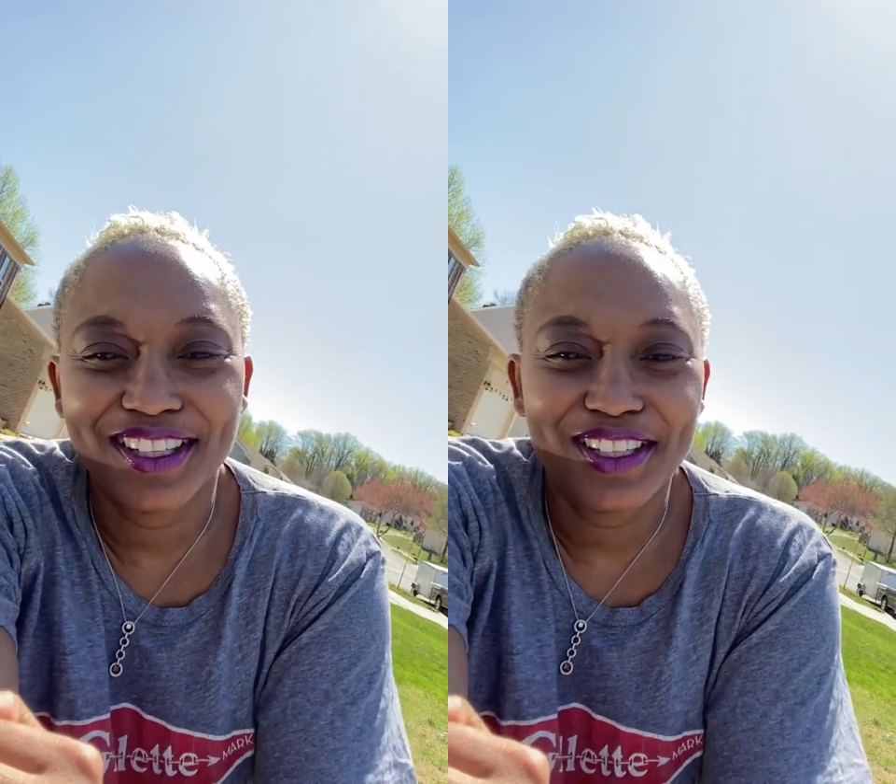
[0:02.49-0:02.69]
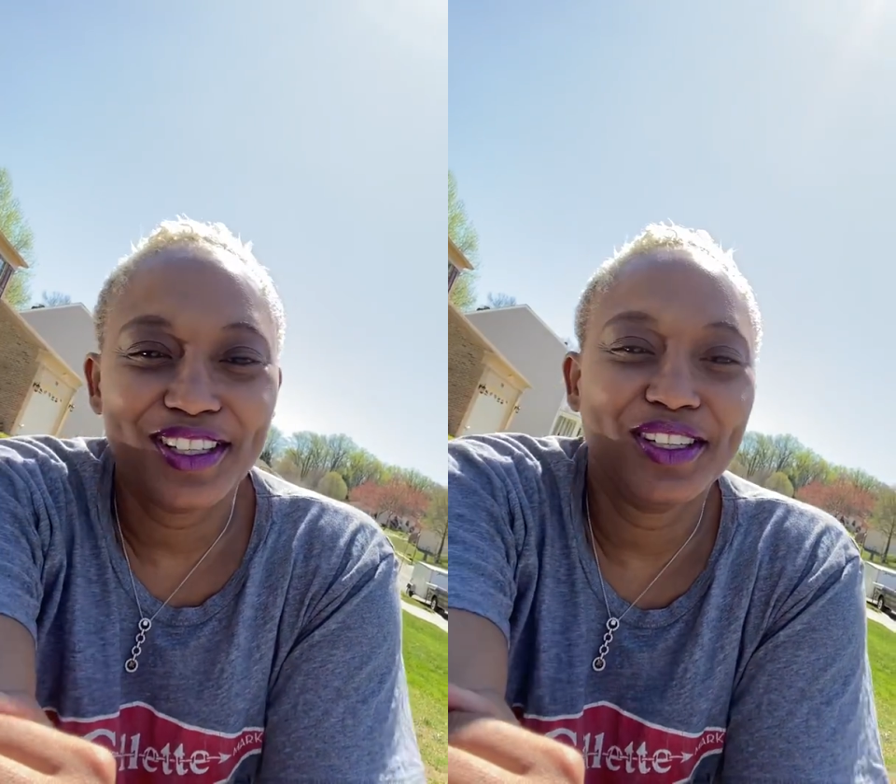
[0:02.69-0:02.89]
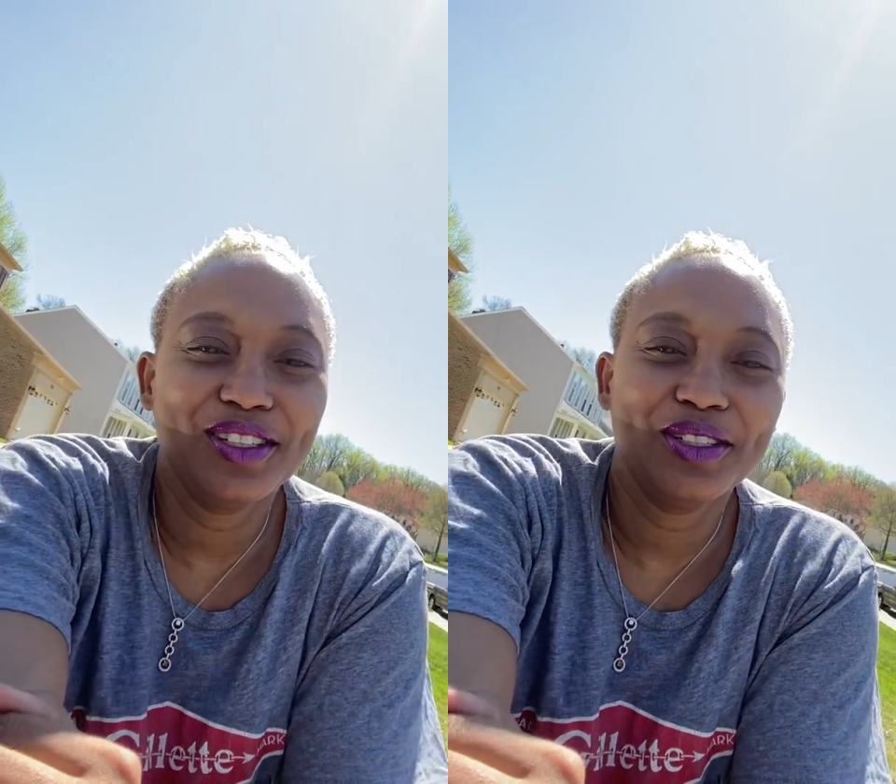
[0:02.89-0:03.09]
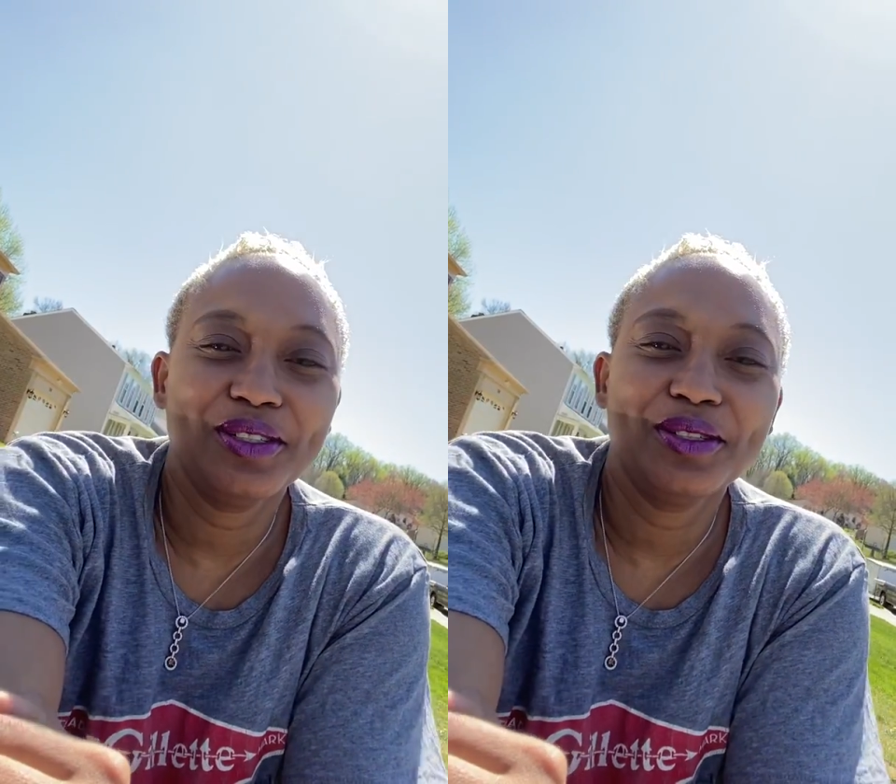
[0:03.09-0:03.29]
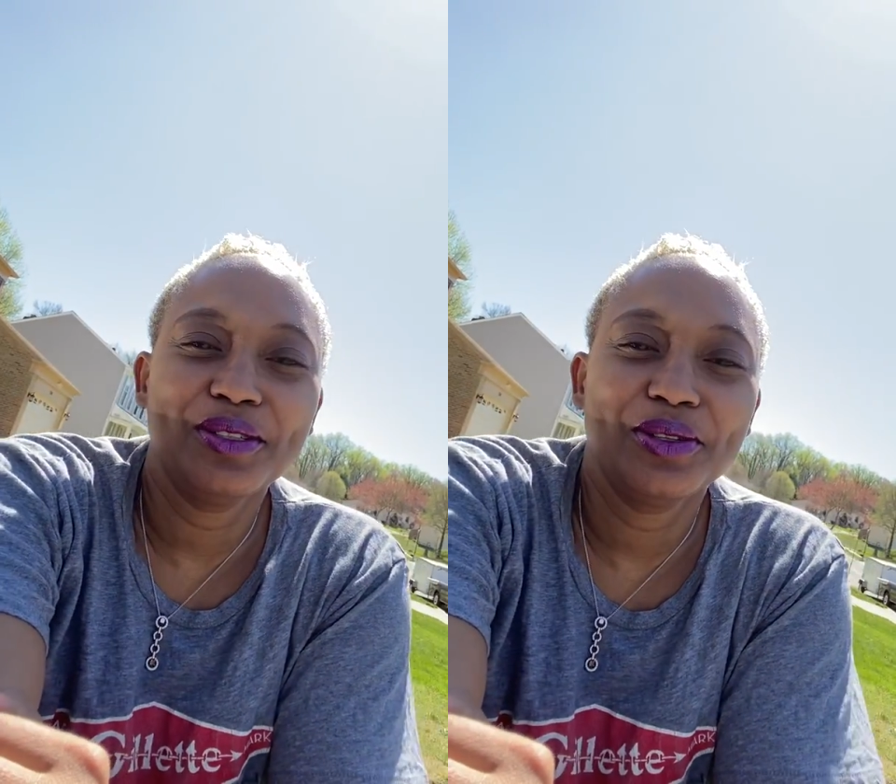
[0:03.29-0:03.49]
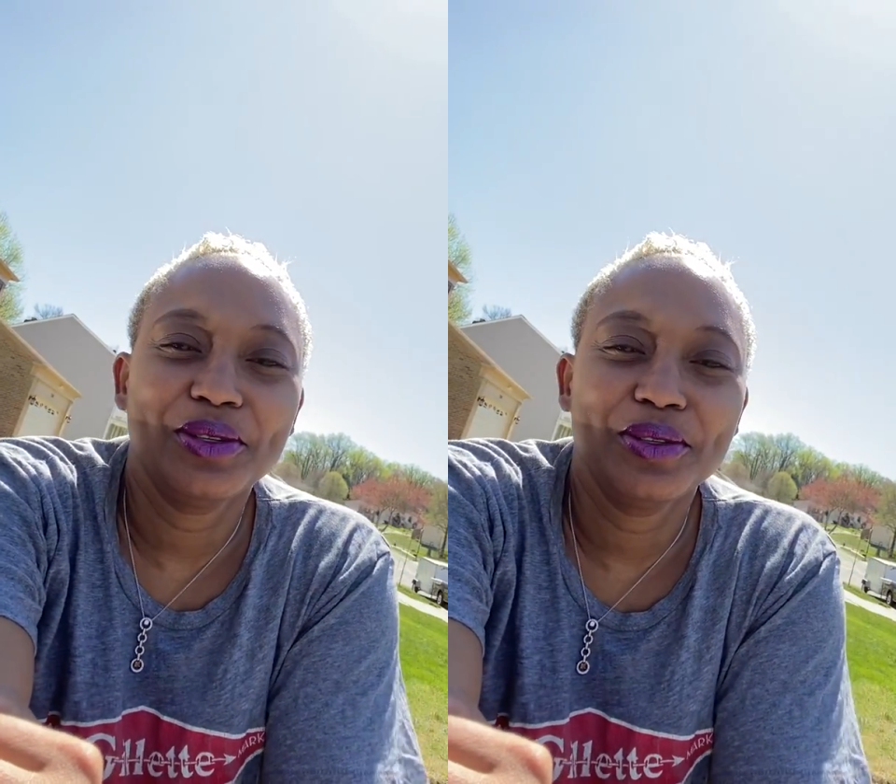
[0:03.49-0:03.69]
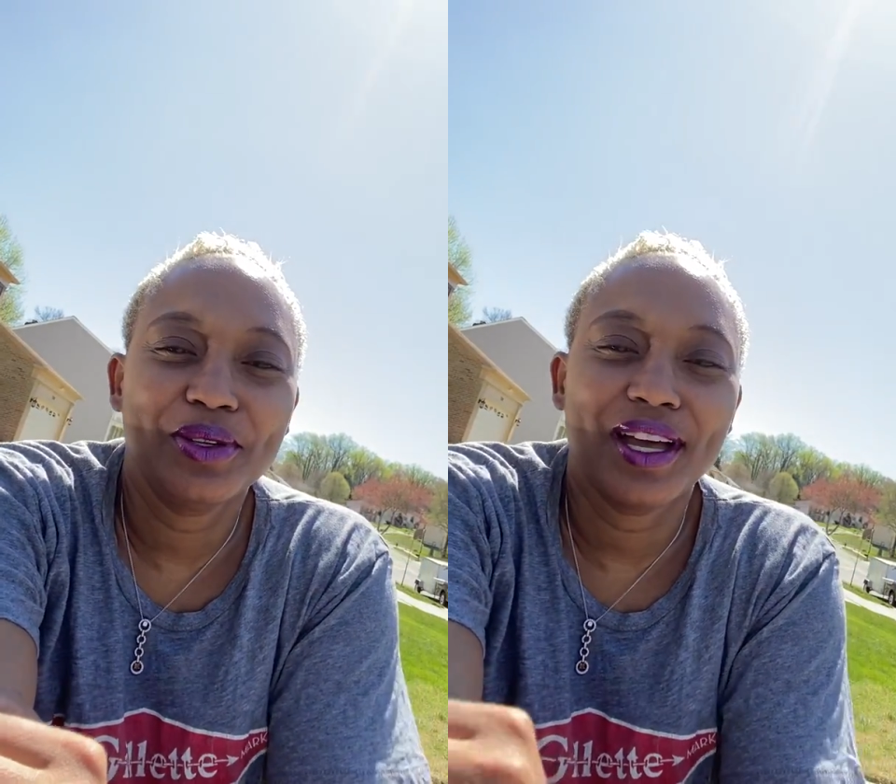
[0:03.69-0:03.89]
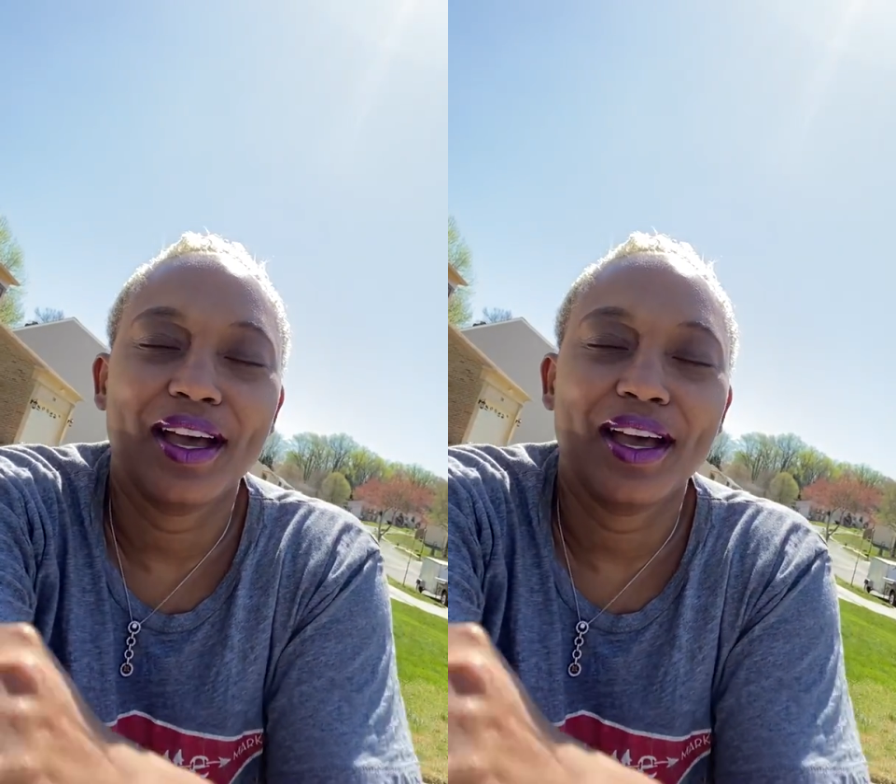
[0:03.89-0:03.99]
you?